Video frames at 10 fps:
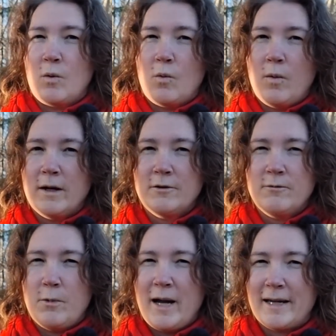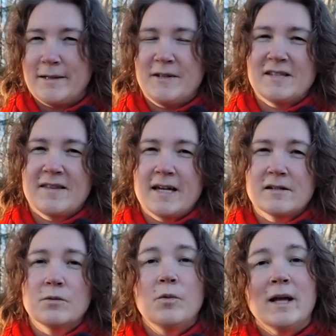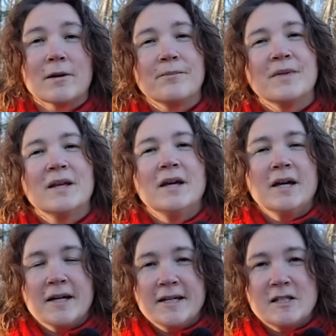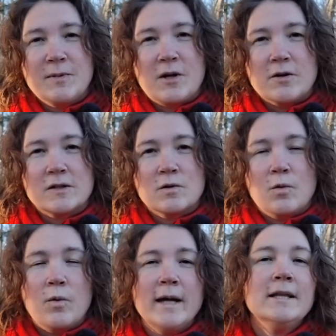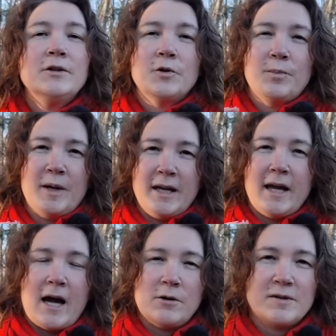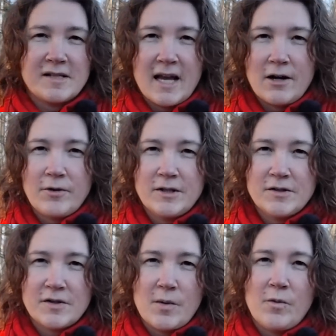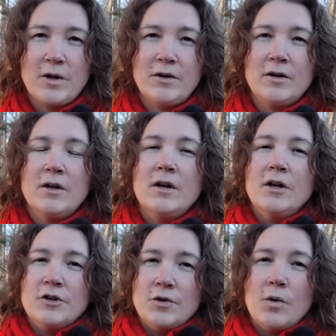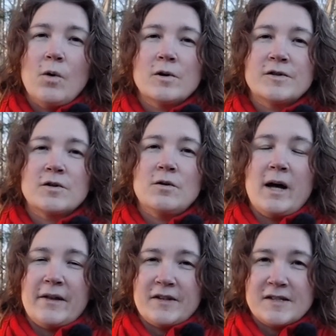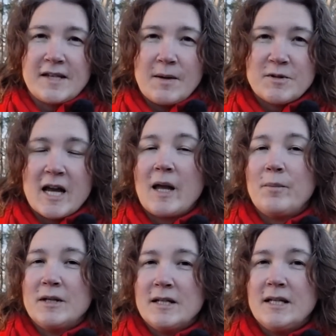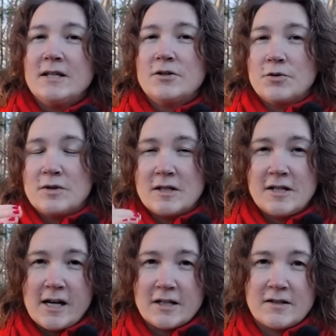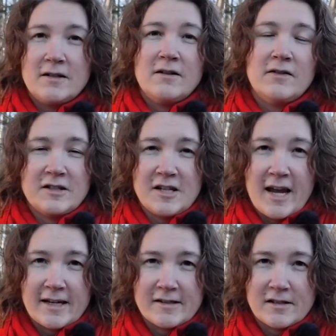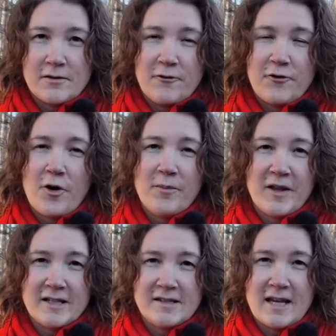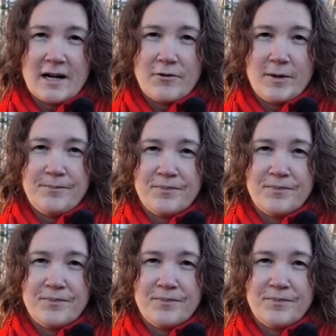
Why is that? Well, it's because when you pay out salary to someone, you also at the same time need to deduct the tax from that salary.